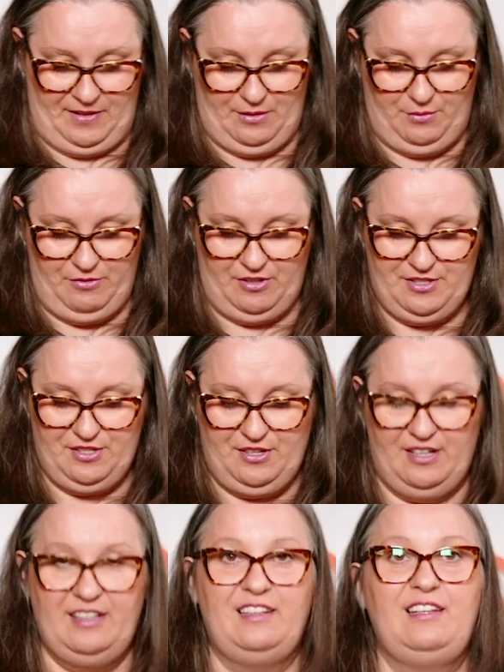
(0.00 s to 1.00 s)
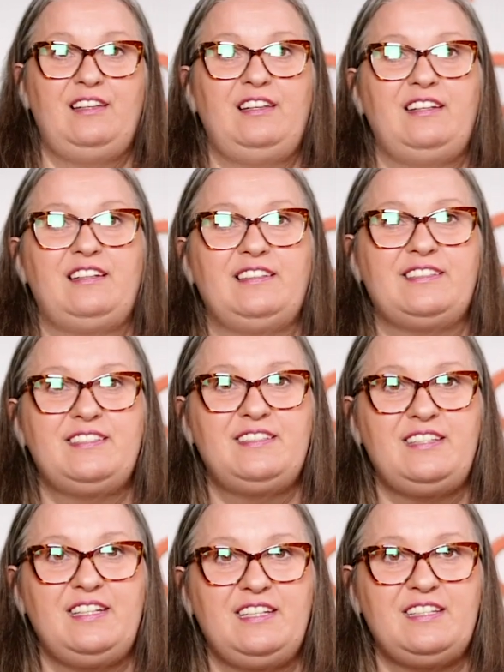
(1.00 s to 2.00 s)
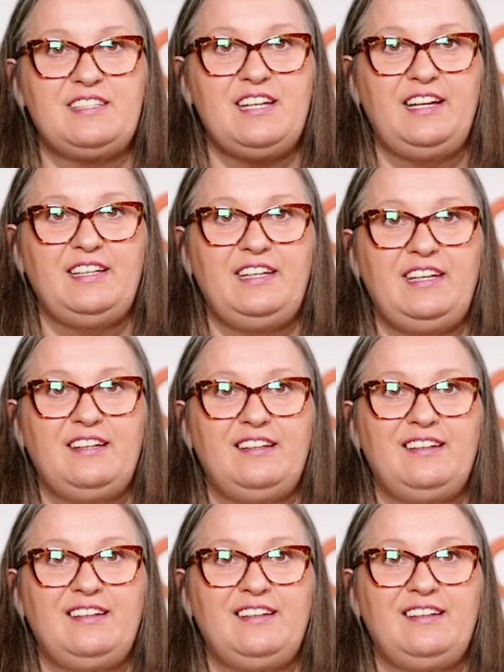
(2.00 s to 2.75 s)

We've also got a little teeny tiny